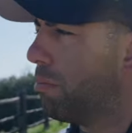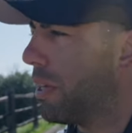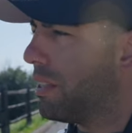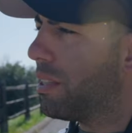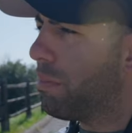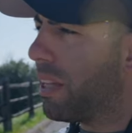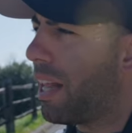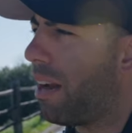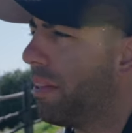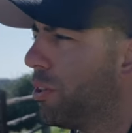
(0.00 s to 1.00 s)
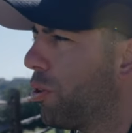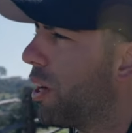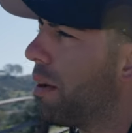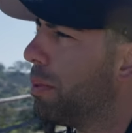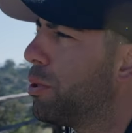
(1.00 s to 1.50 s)
it's something that I've enjoyed.
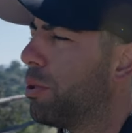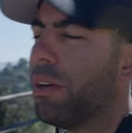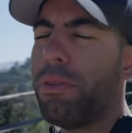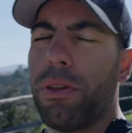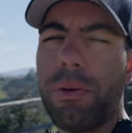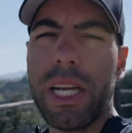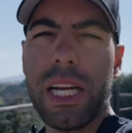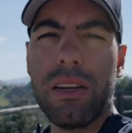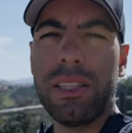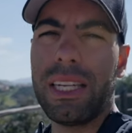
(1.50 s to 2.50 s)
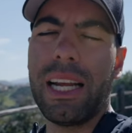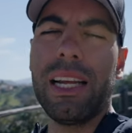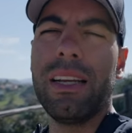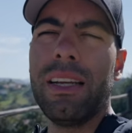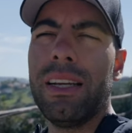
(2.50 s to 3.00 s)
I've been doing it for 3 years, and I